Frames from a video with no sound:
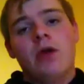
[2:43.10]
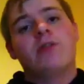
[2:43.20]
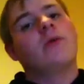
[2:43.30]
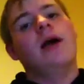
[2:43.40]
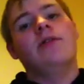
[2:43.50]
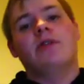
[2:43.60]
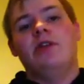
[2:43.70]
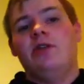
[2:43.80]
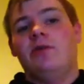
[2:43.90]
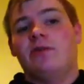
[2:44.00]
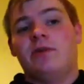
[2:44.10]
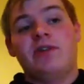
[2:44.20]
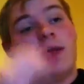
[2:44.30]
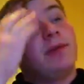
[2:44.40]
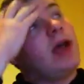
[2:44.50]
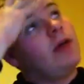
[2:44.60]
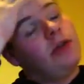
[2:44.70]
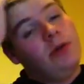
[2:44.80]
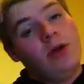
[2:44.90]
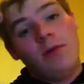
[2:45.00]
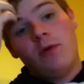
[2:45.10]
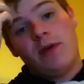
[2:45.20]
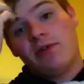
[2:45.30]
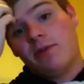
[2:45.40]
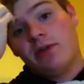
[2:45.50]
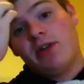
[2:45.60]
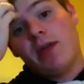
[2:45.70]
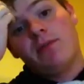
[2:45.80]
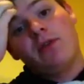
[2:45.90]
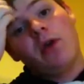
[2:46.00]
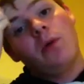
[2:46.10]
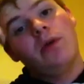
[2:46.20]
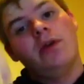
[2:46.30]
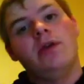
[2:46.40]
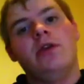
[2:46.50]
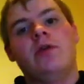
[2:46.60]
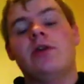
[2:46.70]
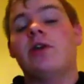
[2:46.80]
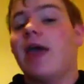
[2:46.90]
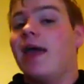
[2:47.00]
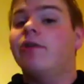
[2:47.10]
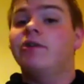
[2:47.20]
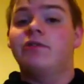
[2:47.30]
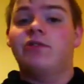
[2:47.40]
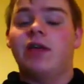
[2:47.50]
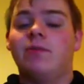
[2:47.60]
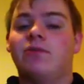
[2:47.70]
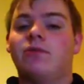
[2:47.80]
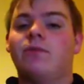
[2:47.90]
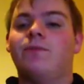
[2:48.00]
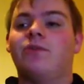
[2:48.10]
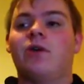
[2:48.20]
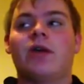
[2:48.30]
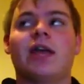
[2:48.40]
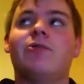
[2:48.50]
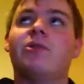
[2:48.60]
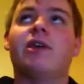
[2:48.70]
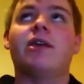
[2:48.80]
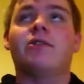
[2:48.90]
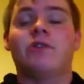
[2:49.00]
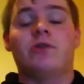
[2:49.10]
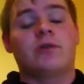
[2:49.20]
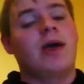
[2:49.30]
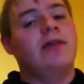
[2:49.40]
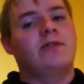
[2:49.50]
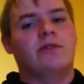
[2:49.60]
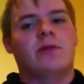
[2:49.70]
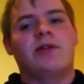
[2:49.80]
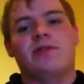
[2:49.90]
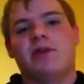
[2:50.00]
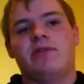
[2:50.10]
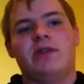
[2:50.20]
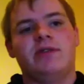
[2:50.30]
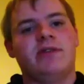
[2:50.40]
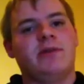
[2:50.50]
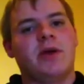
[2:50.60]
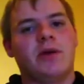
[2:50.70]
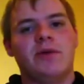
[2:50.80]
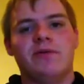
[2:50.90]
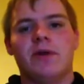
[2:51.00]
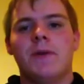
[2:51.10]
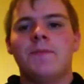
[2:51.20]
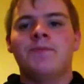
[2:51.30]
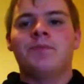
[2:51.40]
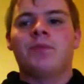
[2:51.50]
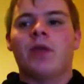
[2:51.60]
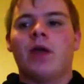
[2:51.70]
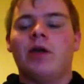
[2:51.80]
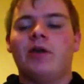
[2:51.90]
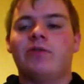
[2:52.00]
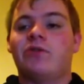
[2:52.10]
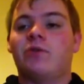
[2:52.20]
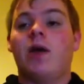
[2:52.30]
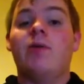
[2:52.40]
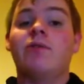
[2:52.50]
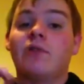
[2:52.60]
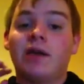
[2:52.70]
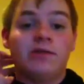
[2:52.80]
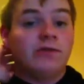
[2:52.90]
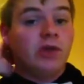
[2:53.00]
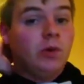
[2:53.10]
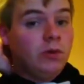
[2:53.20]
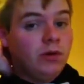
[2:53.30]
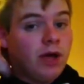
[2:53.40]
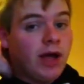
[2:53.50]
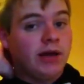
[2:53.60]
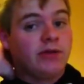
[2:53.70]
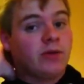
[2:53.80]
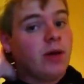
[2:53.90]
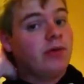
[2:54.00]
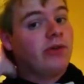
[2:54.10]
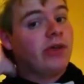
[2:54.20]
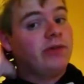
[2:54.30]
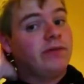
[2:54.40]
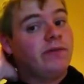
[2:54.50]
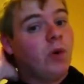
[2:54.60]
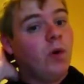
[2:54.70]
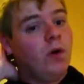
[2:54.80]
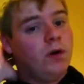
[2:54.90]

So what else can you do with similar shapes? How do you know more about similar shapes? So you can look at areas of shapes. So again, if we take two squares, because squares are nice and easy to work with, and you have a square with sides of 2 and a square with sides of 4,